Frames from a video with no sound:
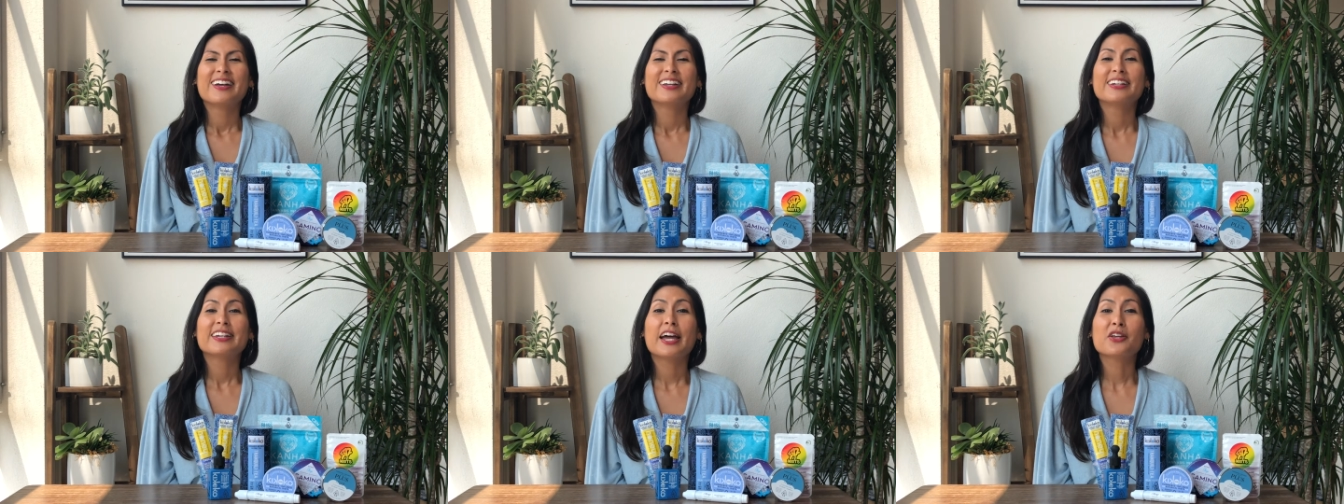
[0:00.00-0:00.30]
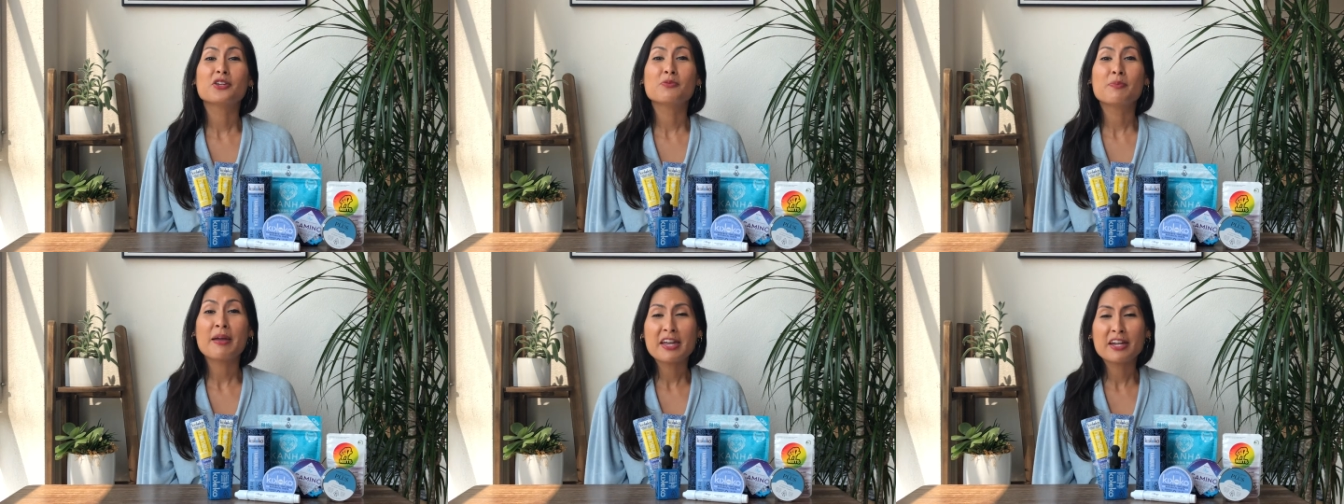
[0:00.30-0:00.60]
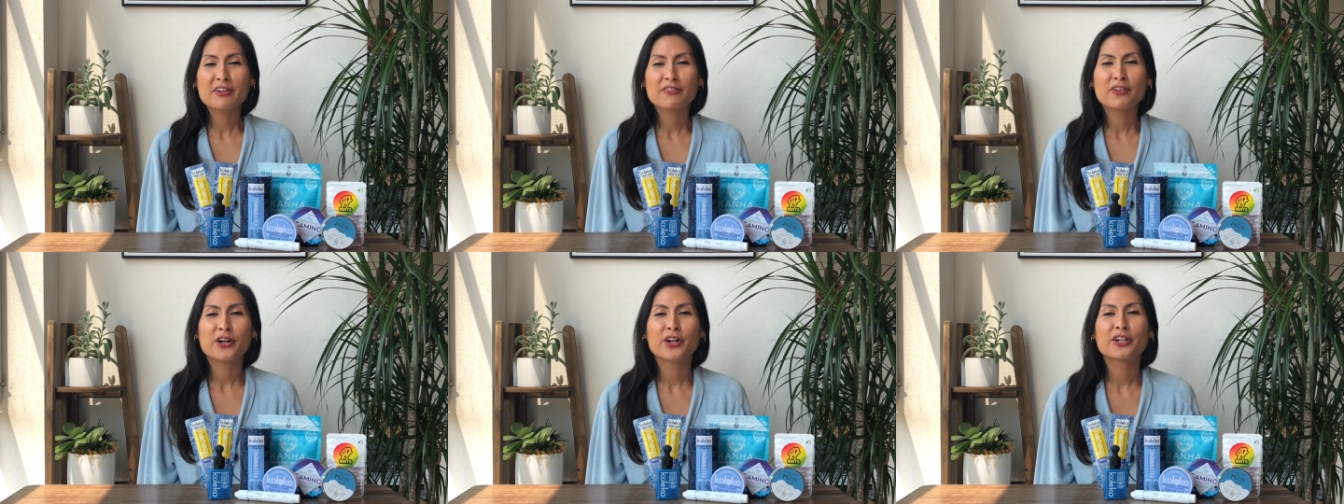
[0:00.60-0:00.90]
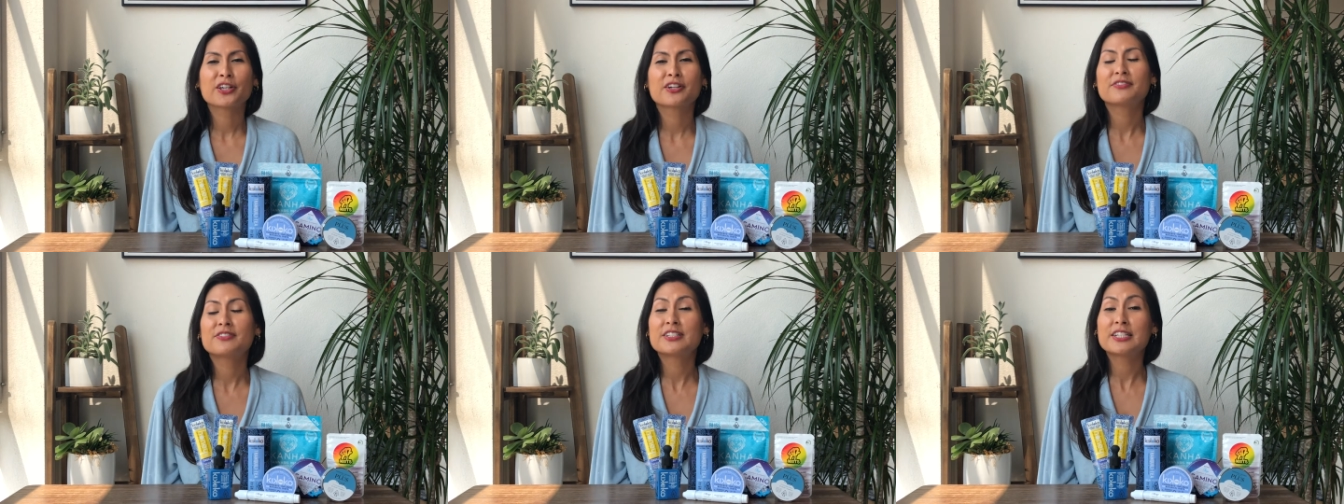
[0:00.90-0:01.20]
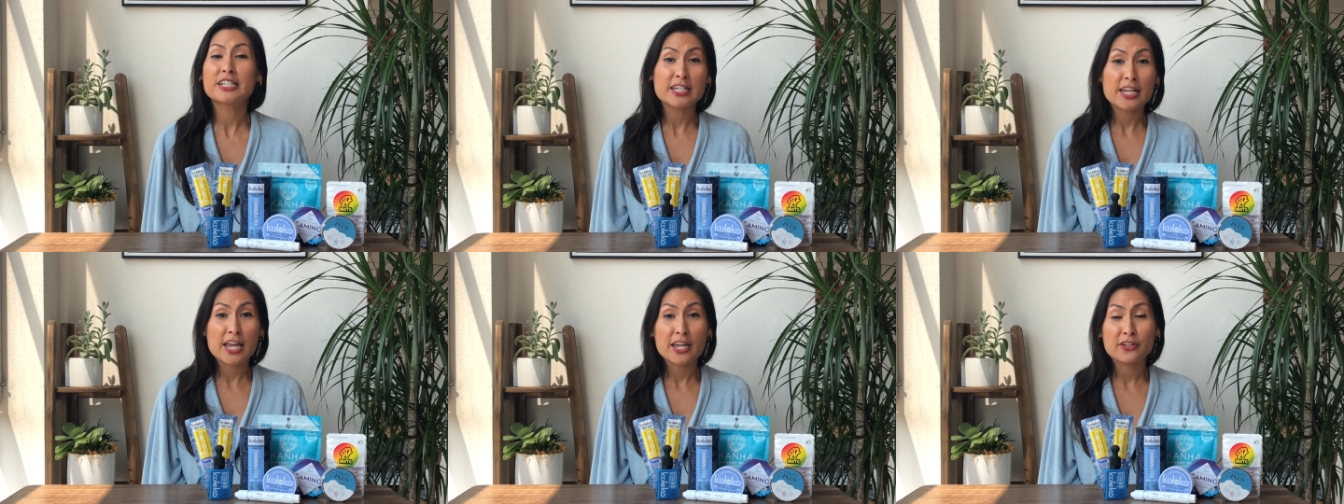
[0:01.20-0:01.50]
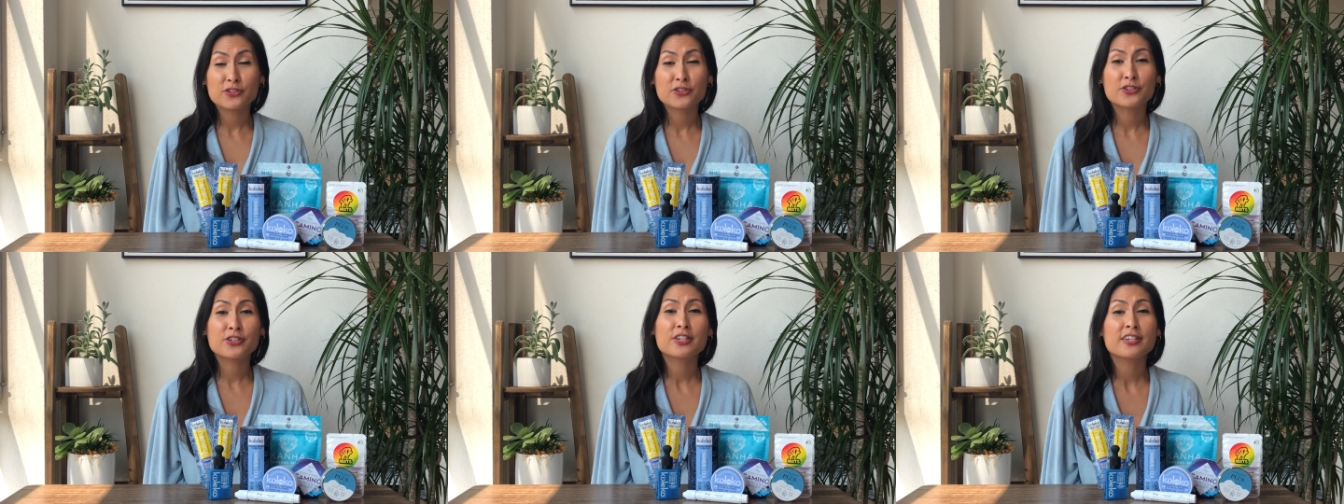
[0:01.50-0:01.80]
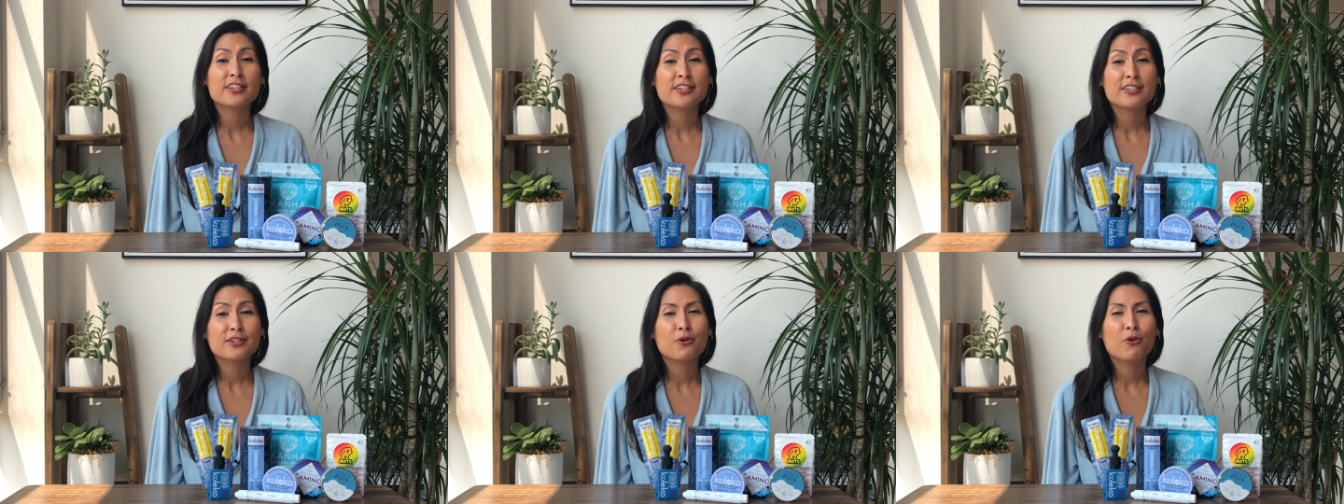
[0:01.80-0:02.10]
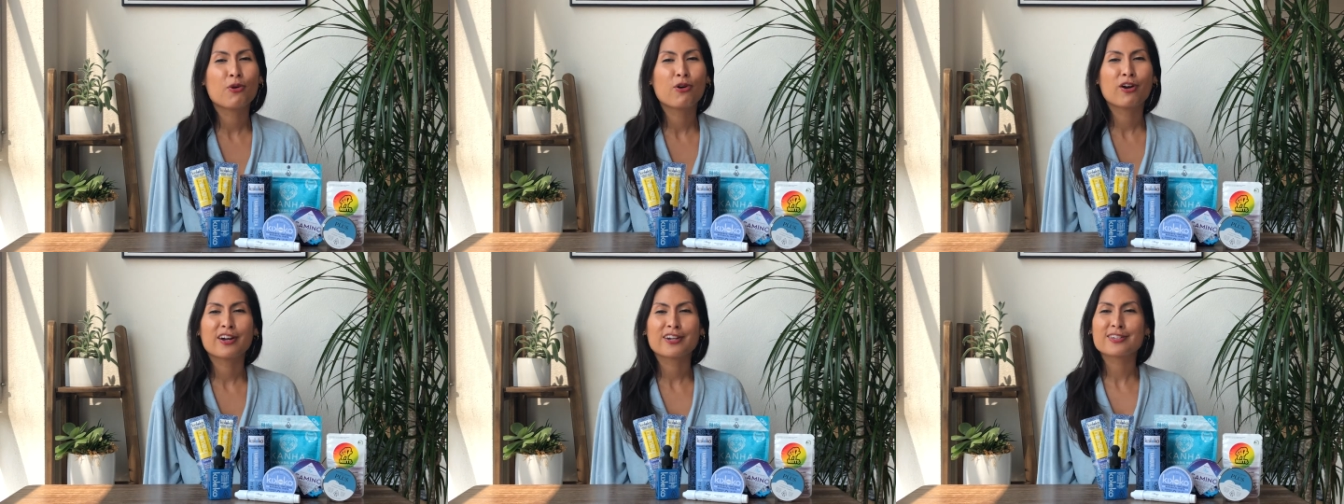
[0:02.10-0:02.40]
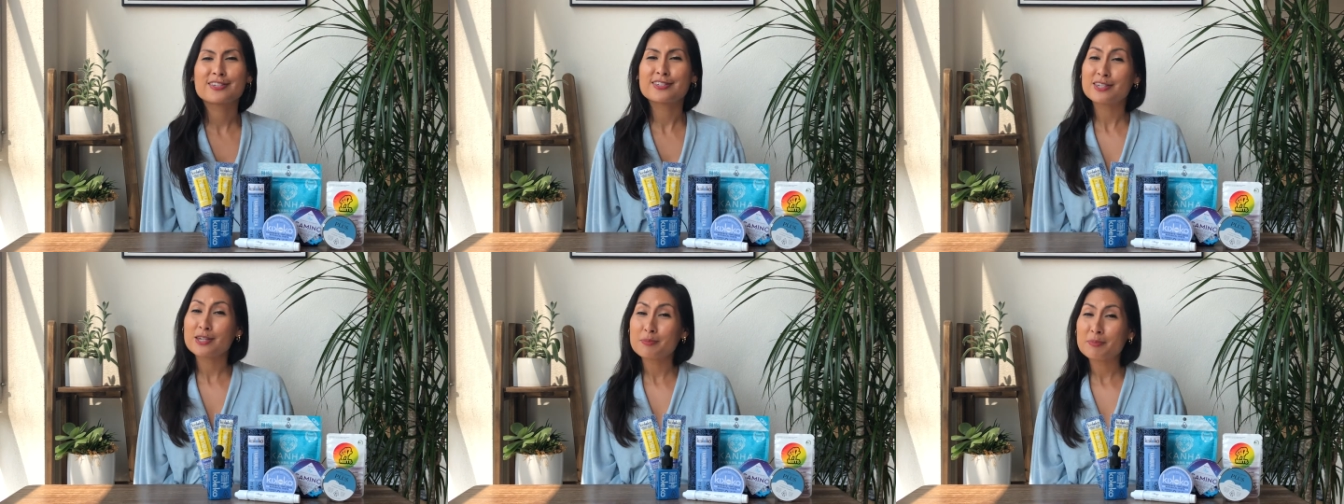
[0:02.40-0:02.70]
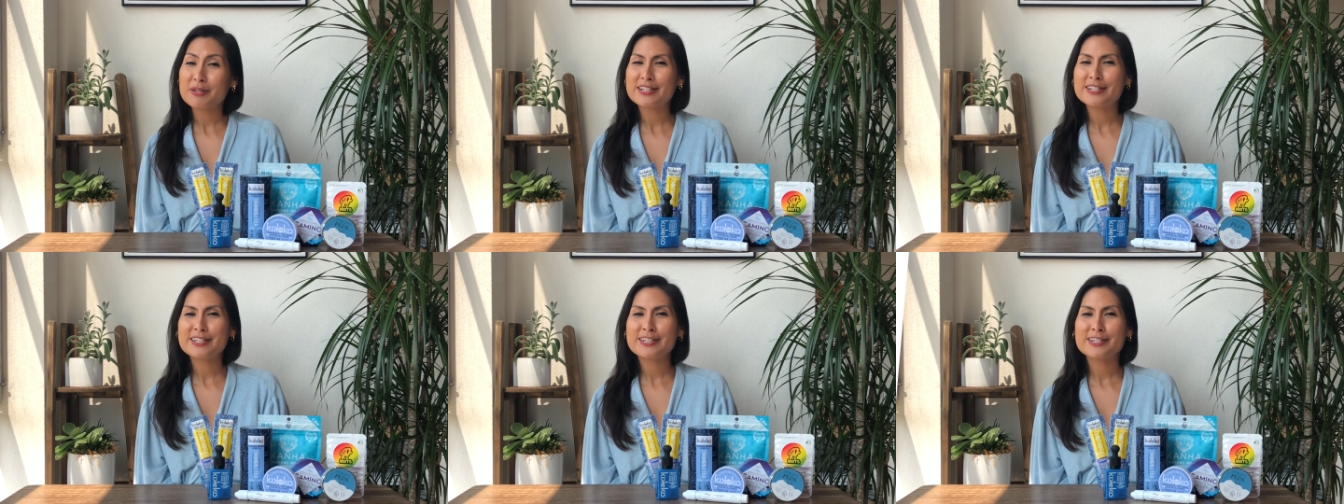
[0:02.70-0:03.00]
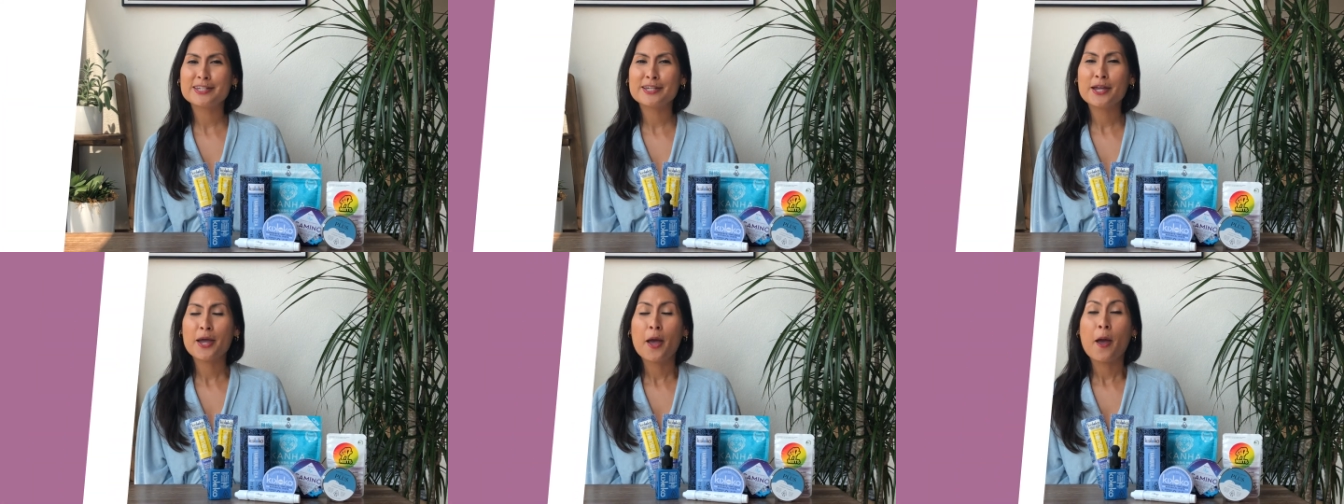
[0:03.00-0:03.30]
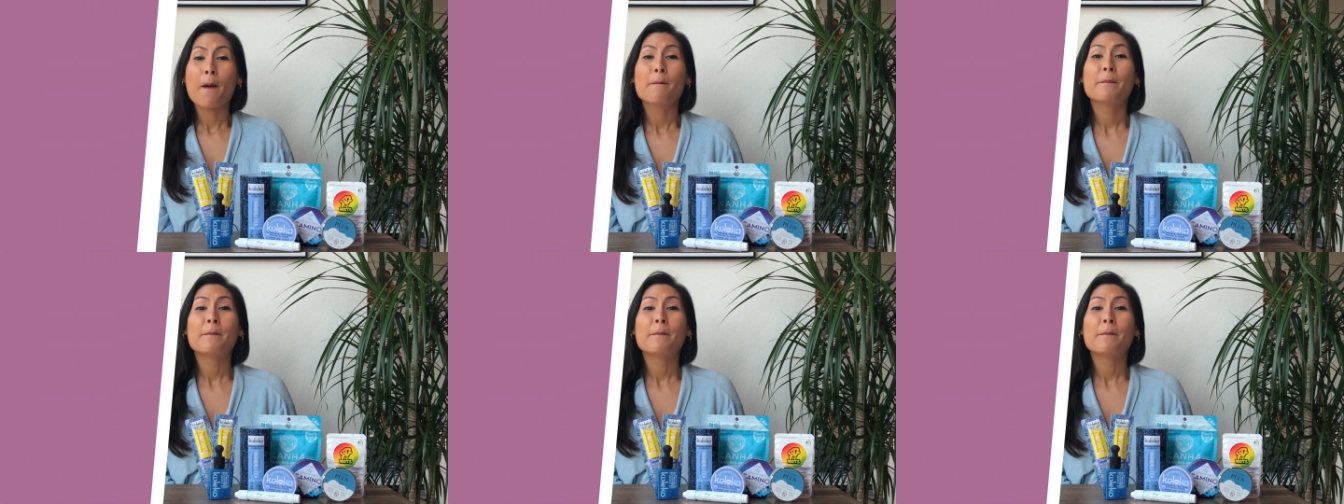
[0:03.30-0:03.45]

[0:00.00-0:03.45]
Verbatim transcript: Now, you may have heard of THC or CBD,